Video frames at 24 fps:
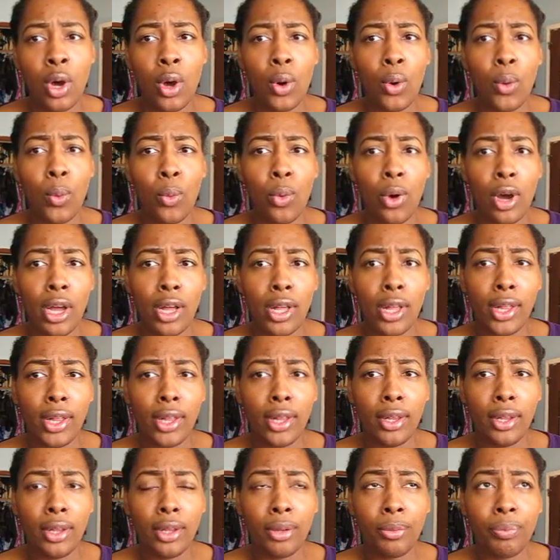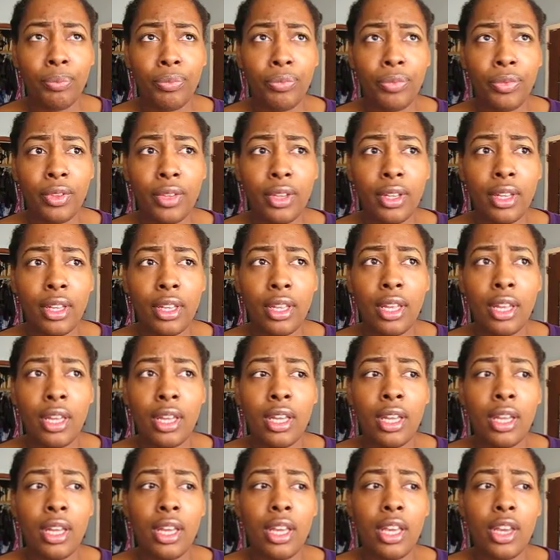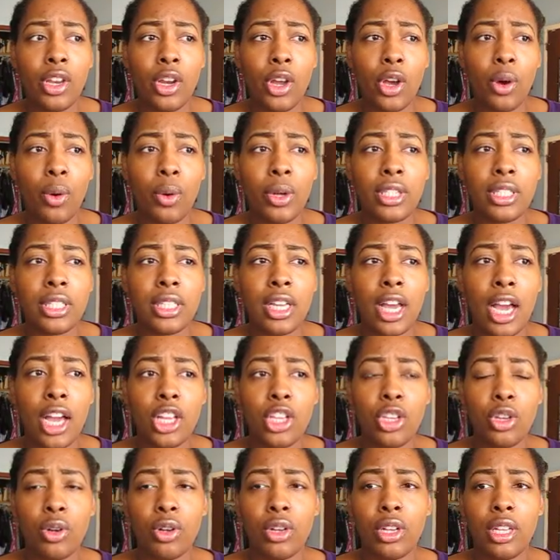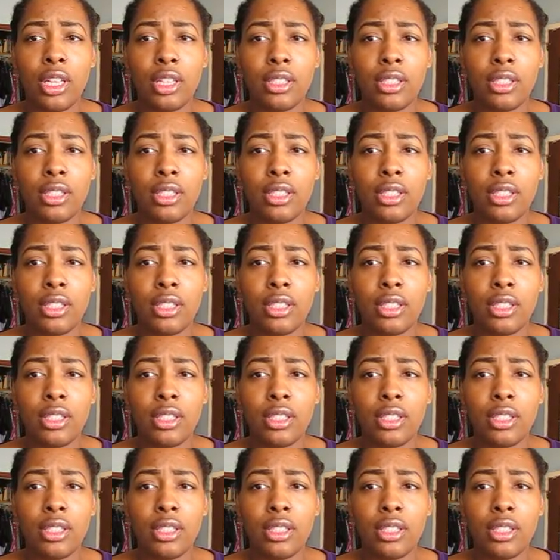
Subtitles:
well, it's not your